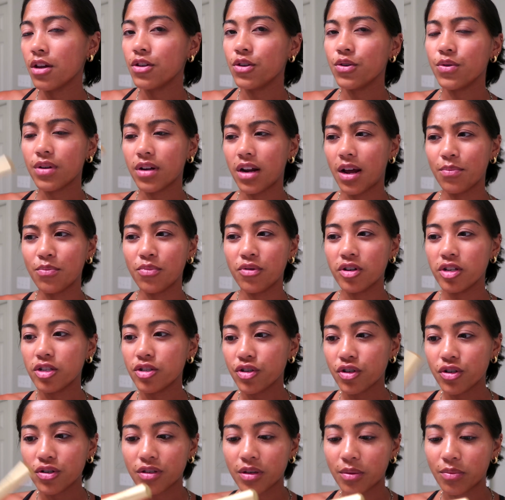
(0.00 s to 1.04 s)
I'm pretty
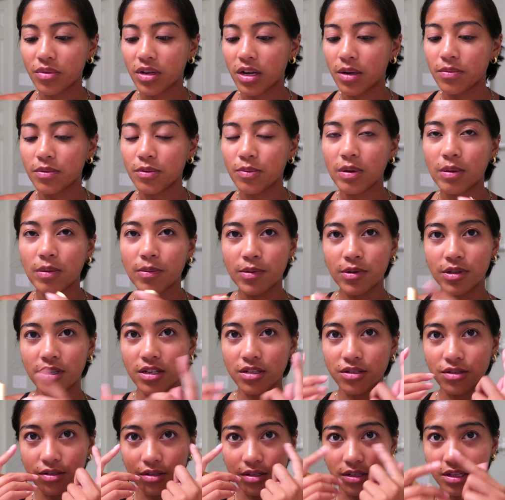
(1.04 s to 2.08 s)
sure sometimes people put
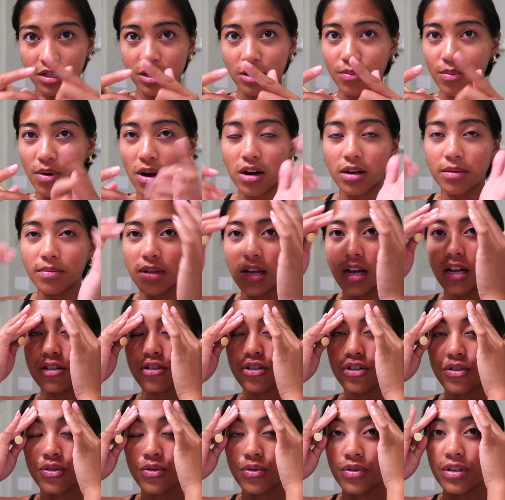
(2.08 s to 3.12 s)
this on like their bottom
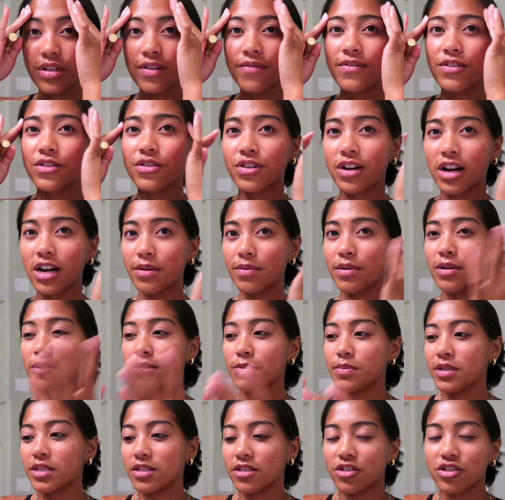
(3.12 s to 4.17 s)
lashes or even their
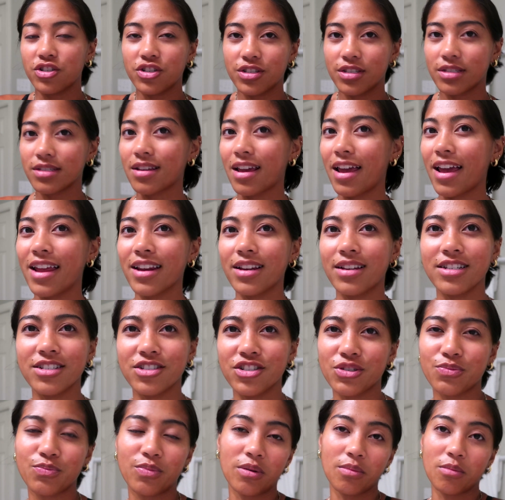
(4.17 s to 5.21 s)
eyebrows because it's just, and it
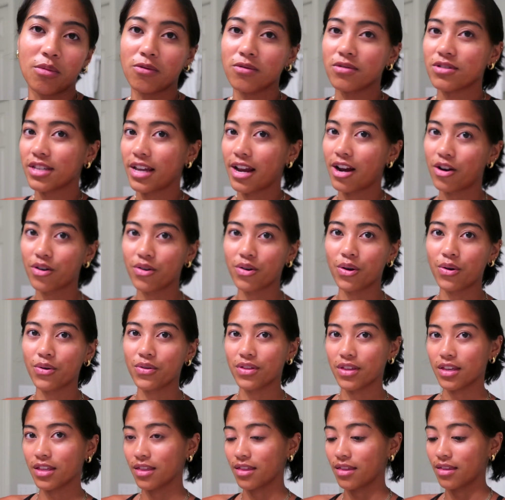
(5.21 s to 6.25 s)
just promotes hair
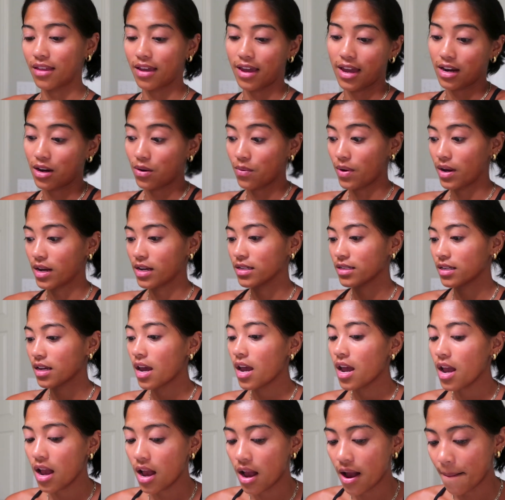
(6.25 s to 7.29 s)
growth in anyways.
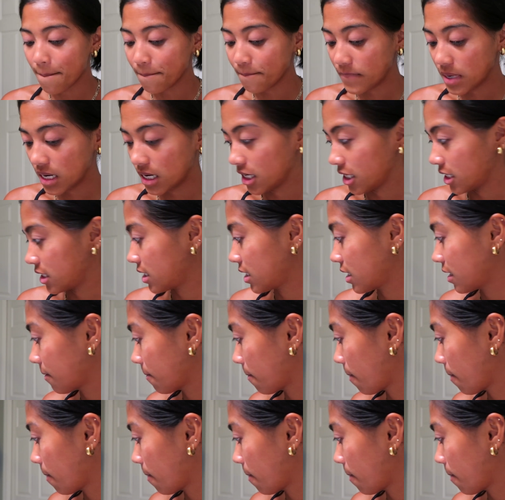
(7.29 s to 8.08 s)
But